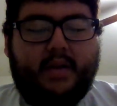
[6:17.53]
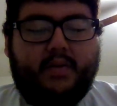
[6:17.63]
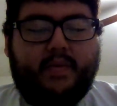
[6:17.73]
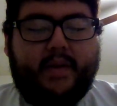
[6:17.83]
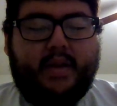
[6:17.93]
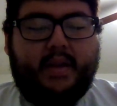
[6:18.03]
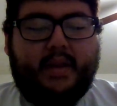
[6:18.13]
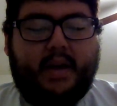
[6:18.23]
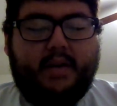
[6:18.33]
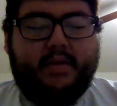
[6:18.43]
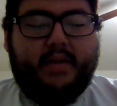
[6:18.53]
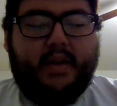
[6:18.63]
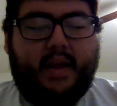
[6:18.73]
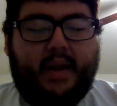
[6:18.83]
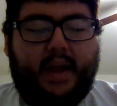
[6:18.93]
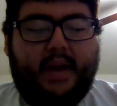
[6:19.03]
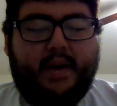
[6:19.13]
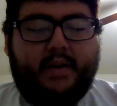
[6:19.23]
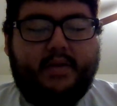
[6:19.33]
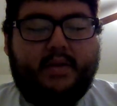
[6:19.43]

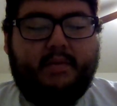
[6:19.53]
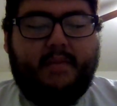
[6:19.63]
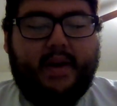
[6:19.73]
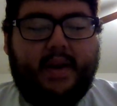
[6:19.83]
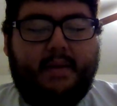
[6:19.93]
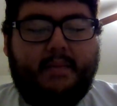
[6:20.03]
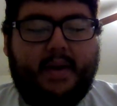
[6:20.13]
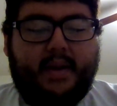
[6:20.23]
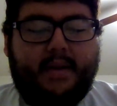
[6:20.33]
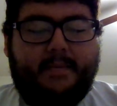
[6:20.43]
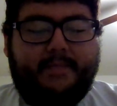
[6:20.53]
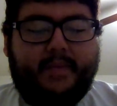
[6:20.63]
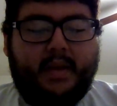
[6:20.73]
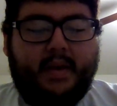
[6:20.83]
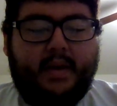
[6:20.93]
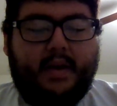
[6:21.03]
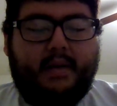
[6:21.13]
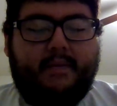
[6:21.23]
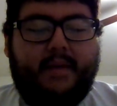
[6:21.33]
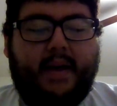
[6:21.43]
20,800 mighty men
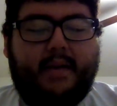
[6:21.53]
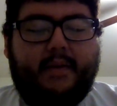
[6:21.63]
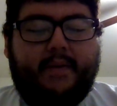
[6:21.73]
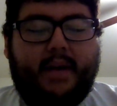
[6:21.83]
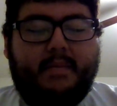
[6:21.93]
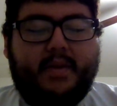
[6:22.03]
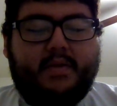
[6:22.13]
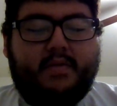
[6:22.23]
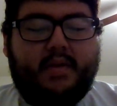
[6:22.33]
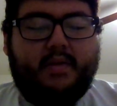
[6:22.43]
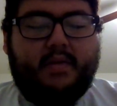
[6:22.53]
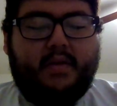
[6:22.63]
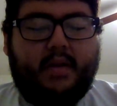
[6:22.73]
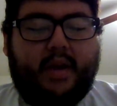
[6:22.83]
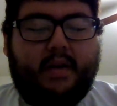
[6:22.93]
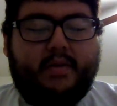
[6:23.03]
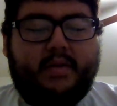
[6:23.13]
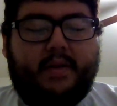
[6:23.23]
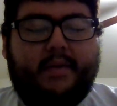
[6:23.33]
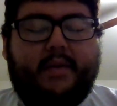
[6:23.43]
of valor, famous throughout the house
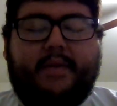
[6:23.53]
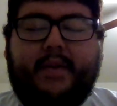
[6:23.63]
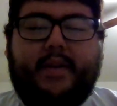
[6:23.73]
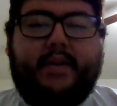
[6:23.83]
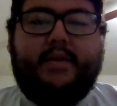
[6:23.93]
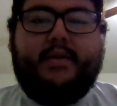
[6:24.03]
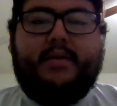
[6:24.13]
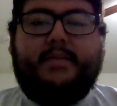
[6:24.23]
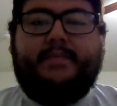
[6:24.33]
of their fathers.